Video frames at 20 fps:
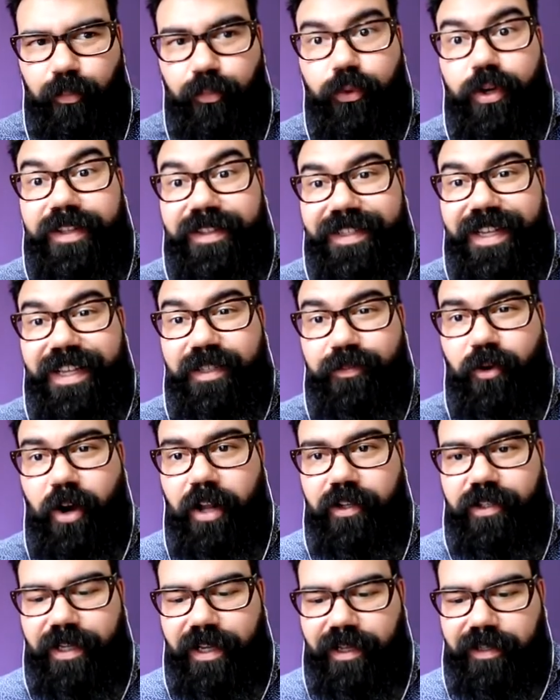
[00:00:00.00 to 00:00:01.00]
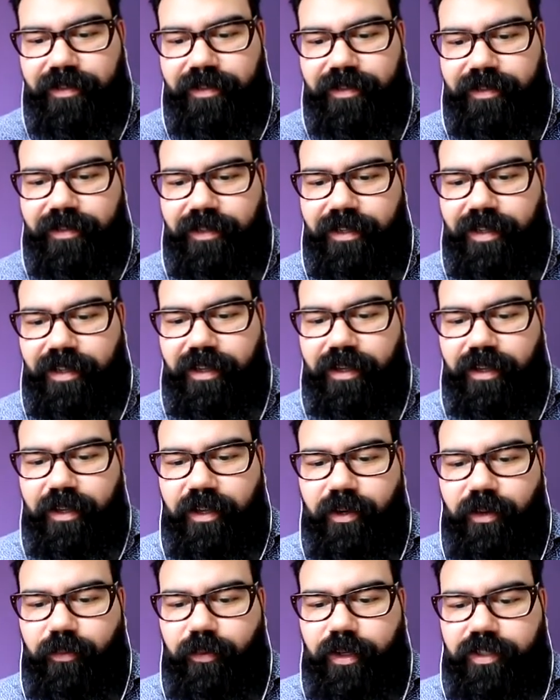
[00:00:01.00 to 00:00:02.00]
princess projects,
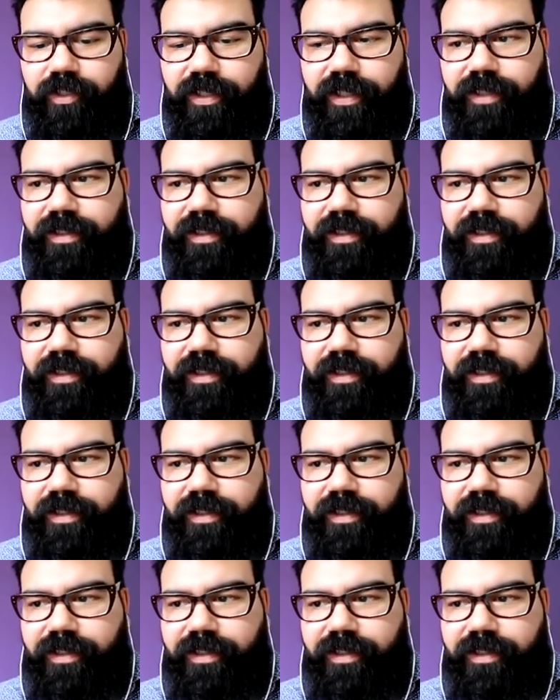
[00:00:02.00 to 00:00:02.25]
which